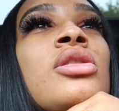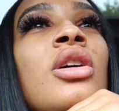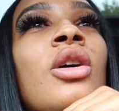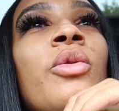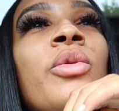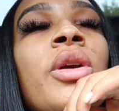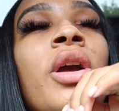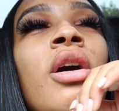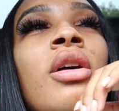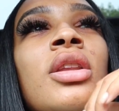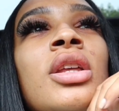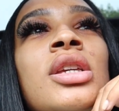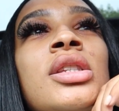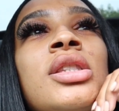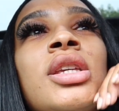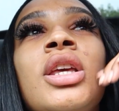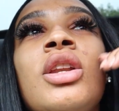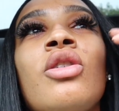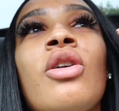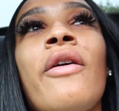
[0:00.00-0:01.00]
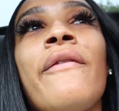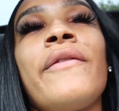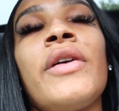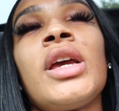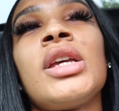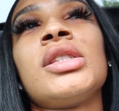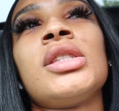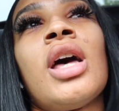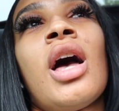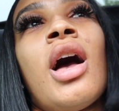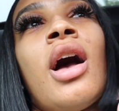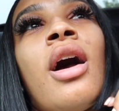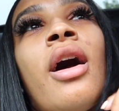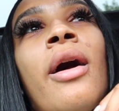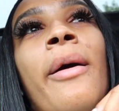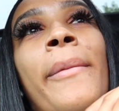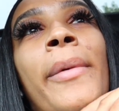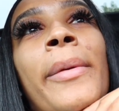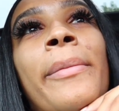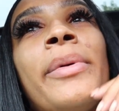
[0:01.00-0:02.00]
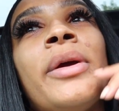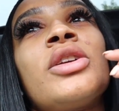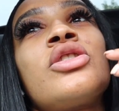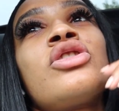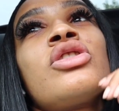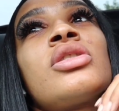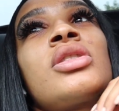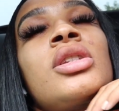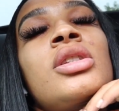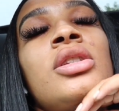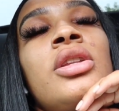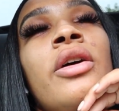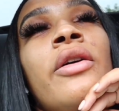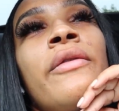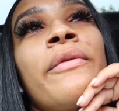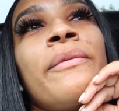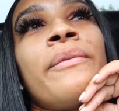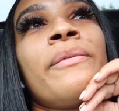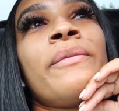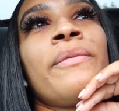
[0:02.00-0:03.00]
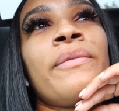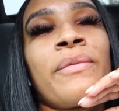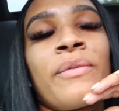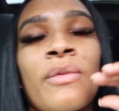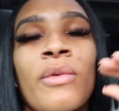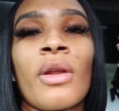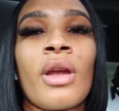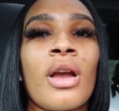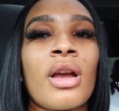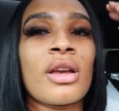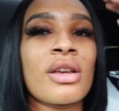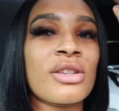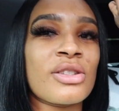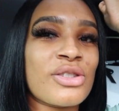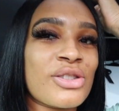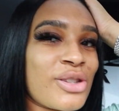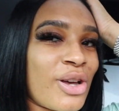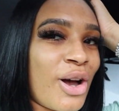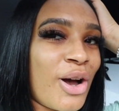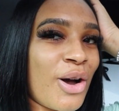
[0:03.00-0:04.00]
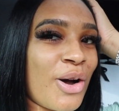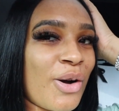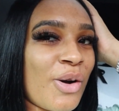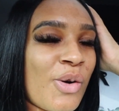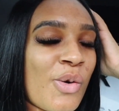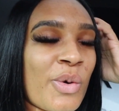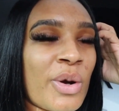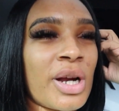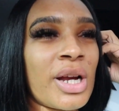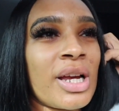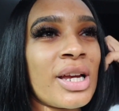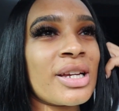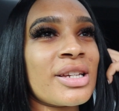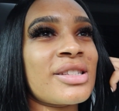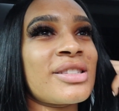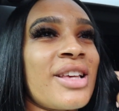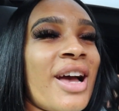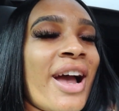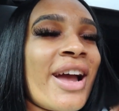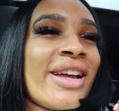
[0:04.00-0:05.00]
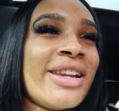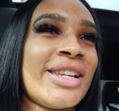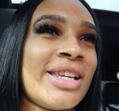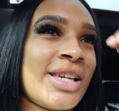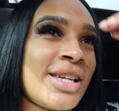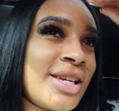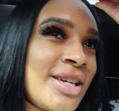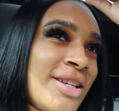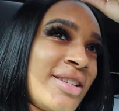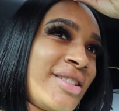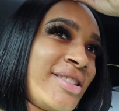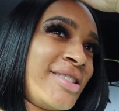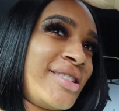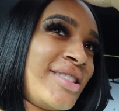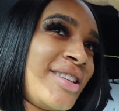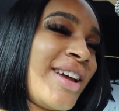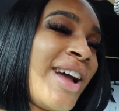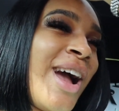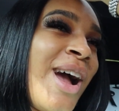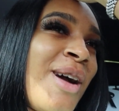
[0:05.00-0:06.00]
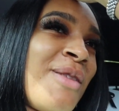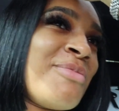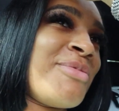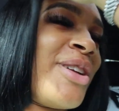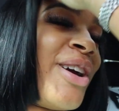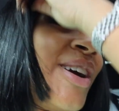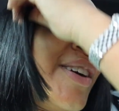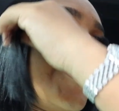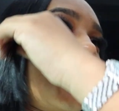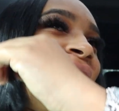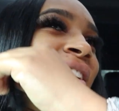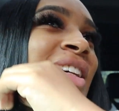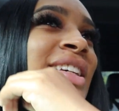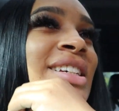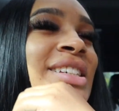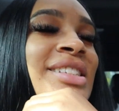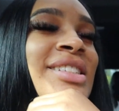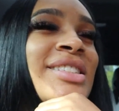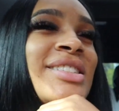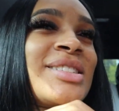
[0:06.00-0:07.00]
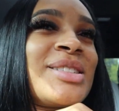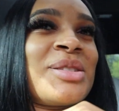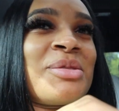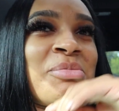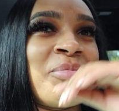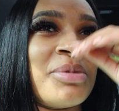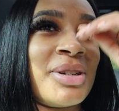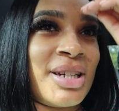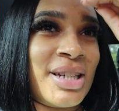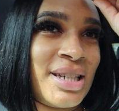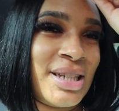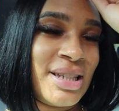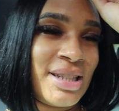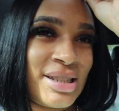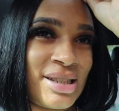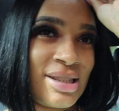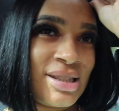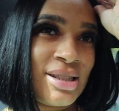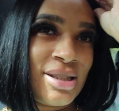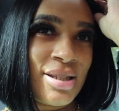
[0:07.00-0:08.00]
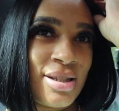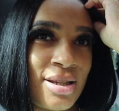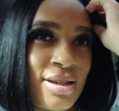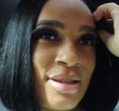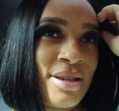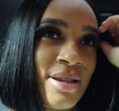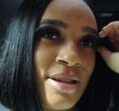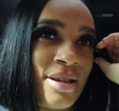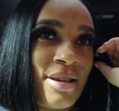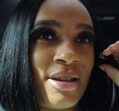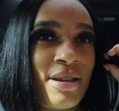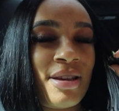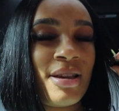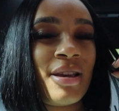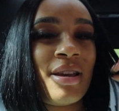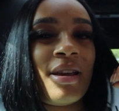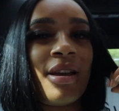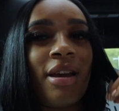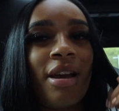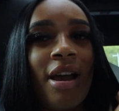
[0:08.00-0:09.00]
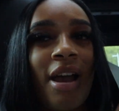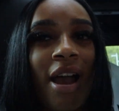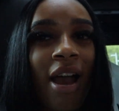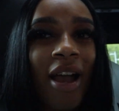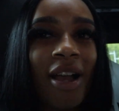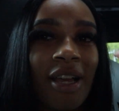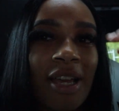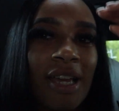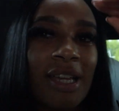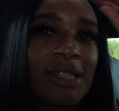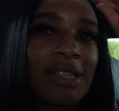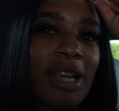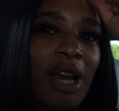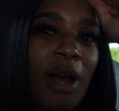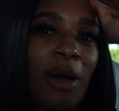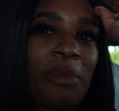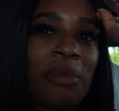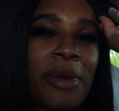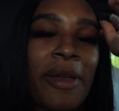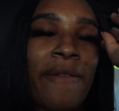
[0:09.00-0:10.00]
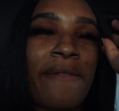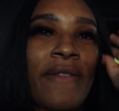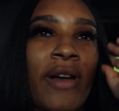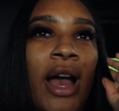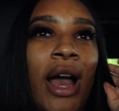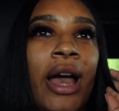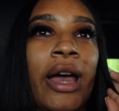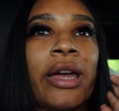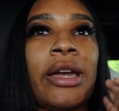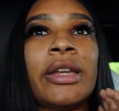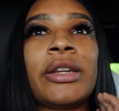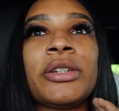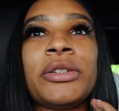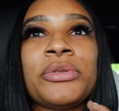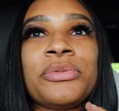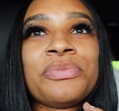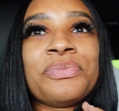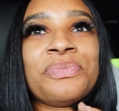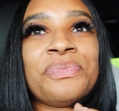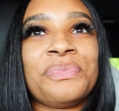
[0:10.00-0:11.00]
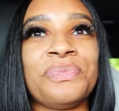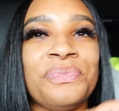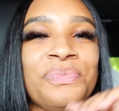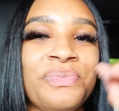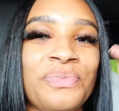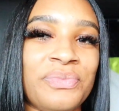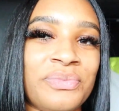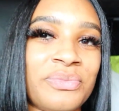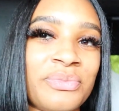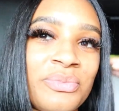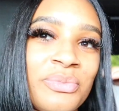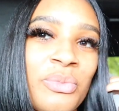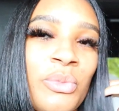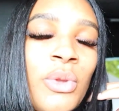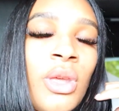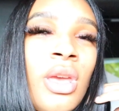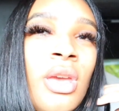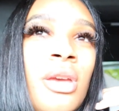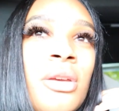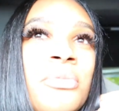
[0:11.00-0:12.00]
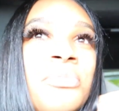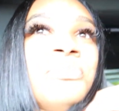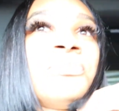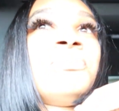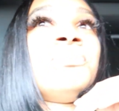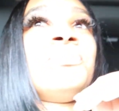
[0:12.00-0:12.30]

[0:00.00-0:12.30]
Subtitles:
so we only seen her on FaceTime and pictures and stuff. So we're excited. I'm nervous, but I guess I'll be fine. Yeah.